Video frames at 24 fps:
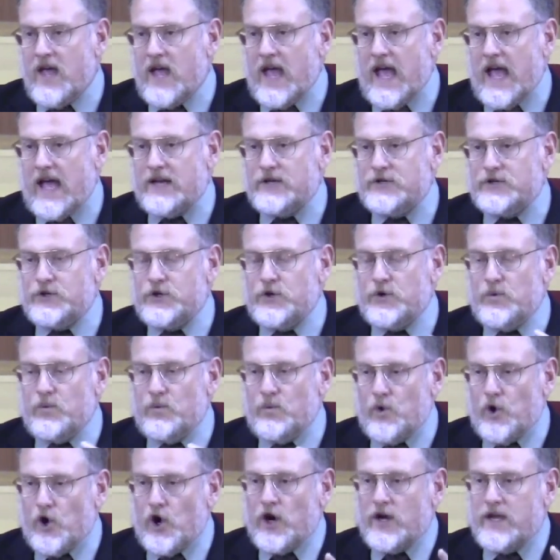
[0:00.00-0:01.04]
and to
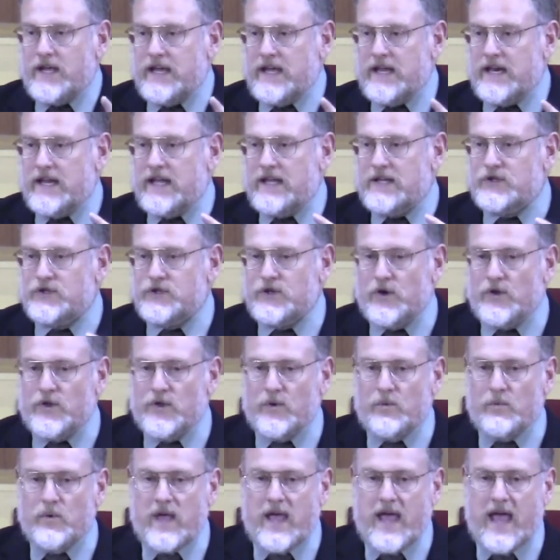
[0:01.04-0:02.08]
work in it so
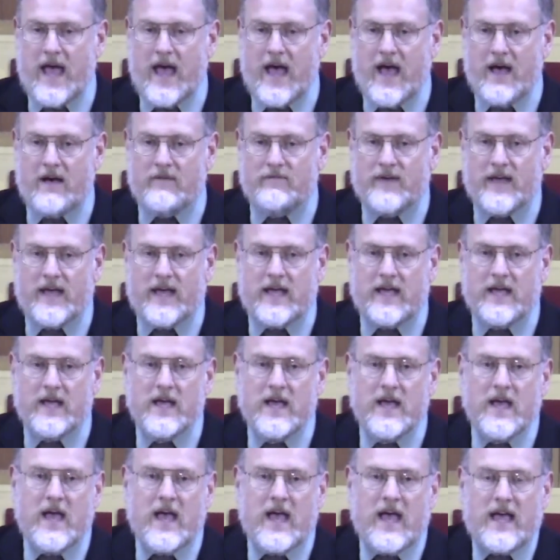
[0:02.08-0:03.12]
that we have a,
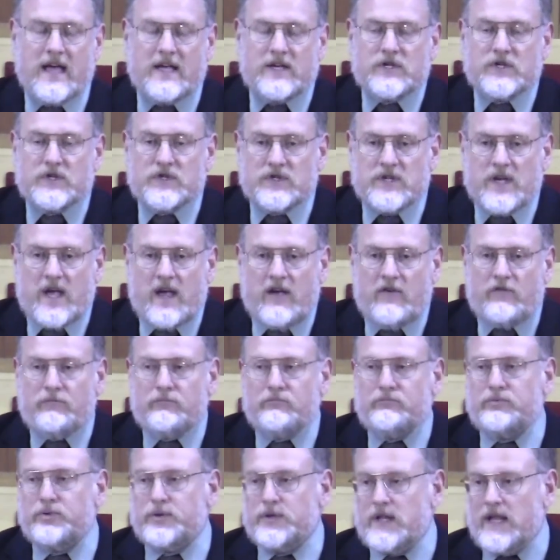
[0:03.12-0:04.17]
a
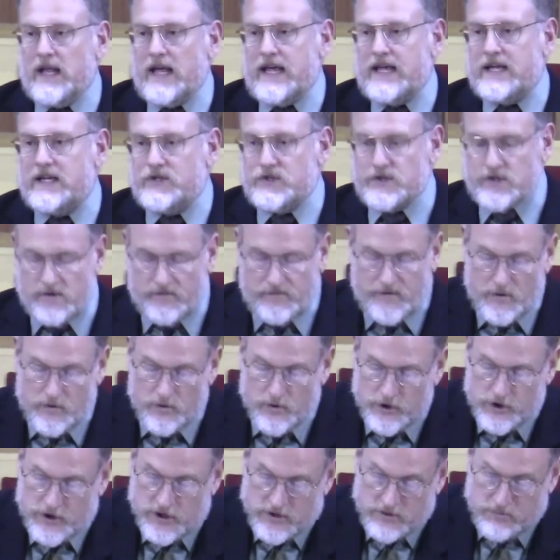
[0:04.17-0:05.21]
safe place. If you
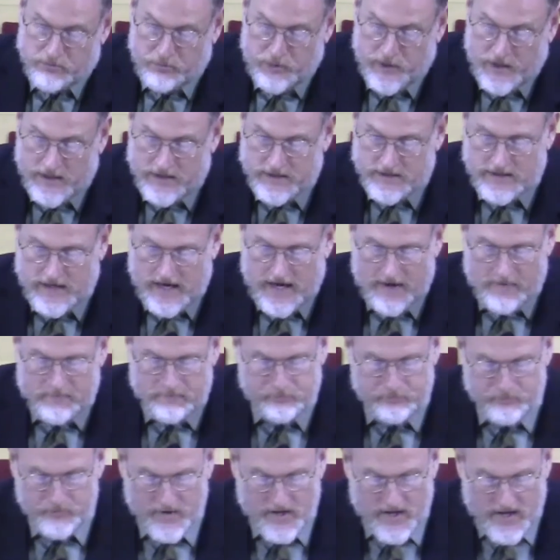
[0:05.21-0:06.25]
were just picked
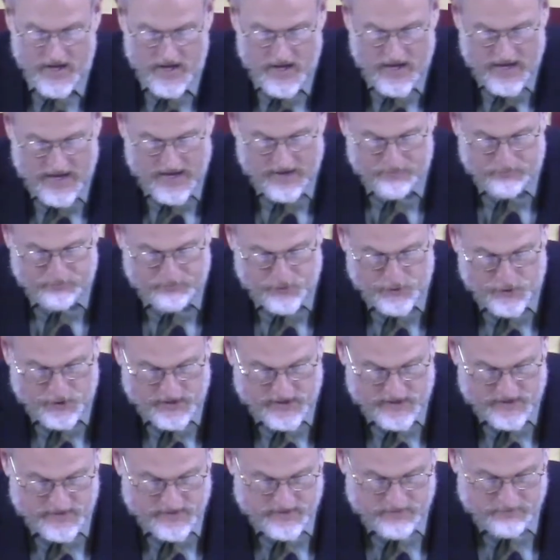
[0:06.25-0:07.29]
up and
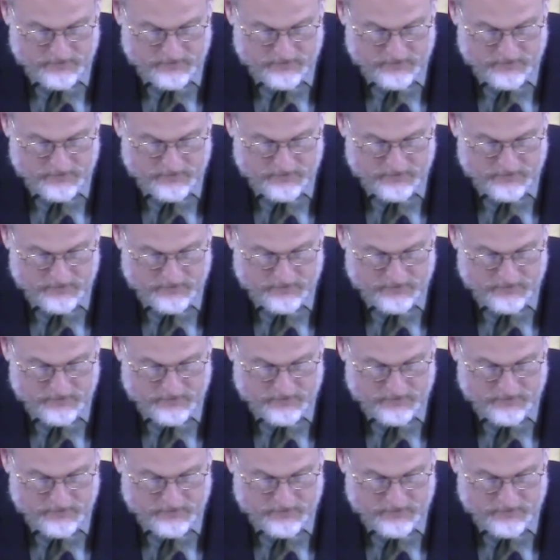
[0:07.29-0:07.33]
put in the